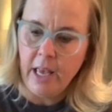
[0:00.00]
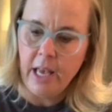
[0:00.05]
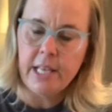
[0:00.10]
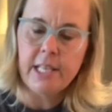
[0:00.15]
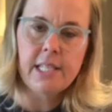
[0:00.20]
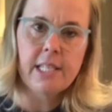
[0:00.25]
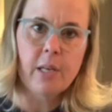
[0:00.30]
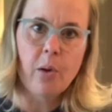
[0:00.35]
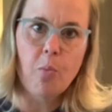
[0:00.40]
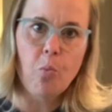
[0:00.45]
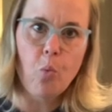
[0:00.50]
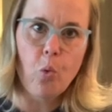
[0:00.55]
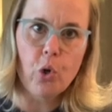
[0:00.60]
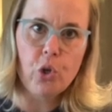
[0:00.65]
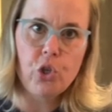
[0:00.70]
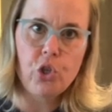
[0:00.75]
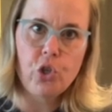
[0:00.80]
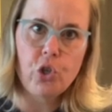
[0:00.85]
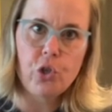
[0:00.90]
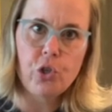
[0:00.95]
some
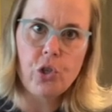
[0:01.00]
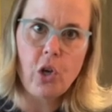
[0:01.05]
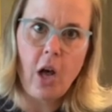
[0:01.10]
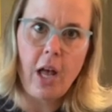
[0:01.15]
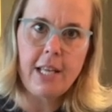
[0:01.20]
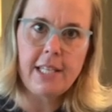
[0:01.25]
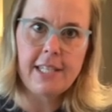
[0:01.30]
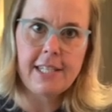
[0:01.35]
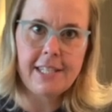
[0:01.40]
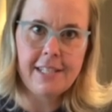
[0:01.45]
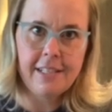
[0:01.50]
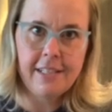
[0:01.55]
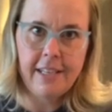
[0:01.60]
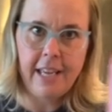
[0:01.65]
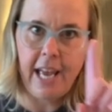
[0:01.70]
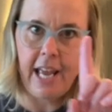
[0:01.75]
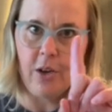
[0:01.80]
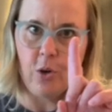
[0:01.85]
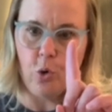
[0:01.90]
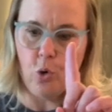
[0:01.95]
Worcestershire sauce, and